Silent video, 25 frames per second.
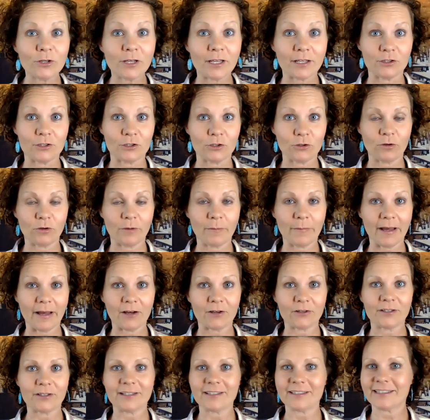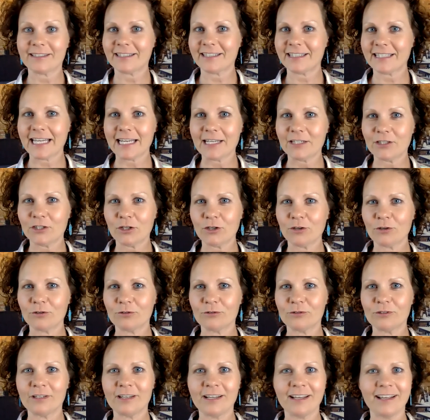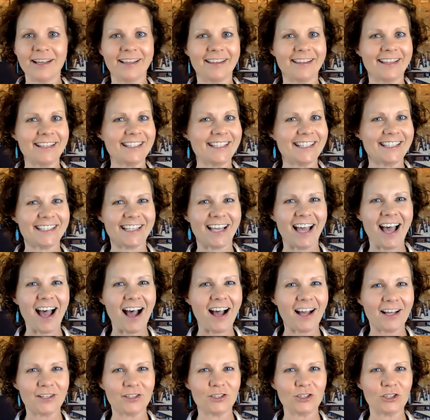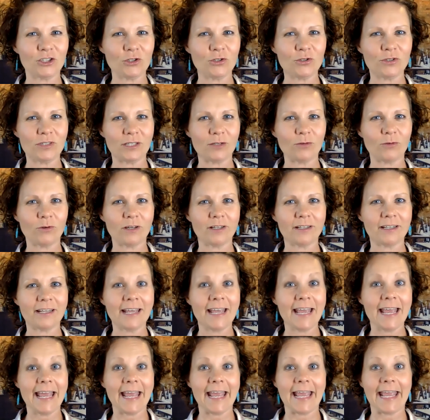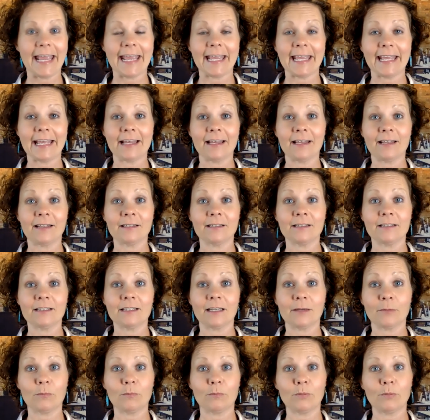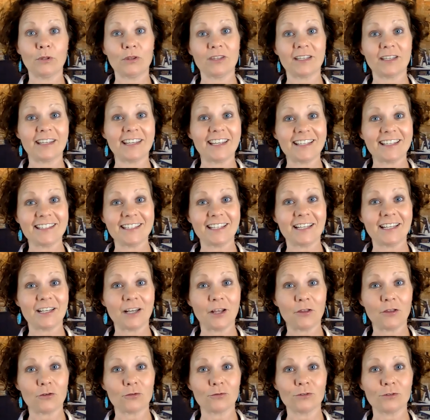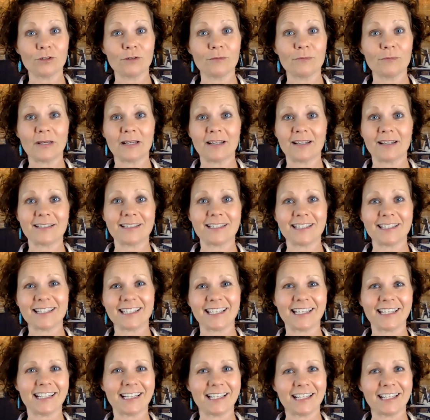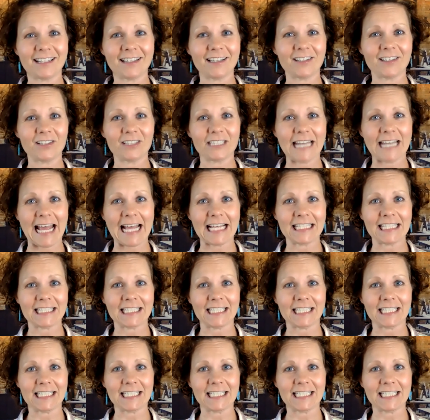can do about it. Stay tuned. This is a hot and juicy one. And put the kids in another room because it's going to get a little nasty